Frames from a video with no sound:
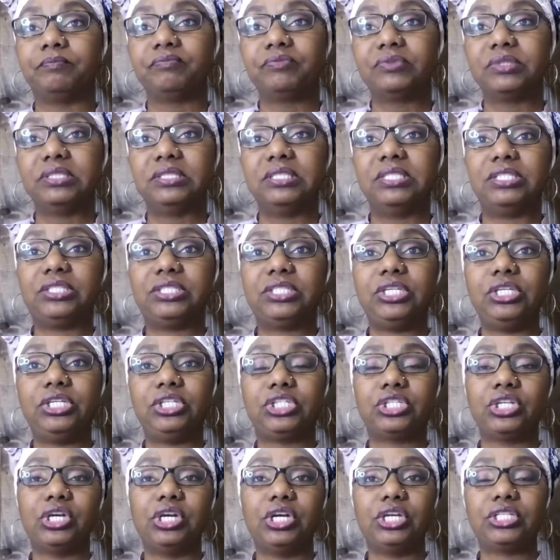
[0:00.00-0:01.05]
the
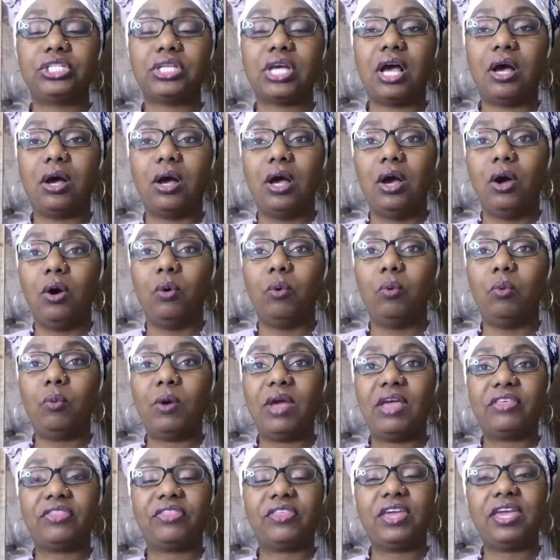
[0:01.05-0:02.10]
t-shirt
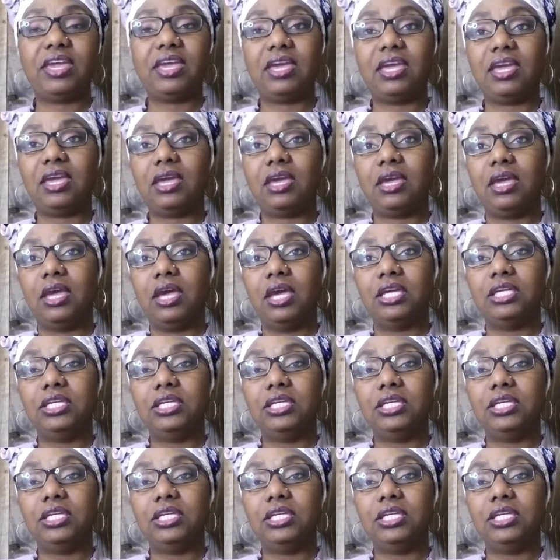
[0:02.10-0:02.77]
with a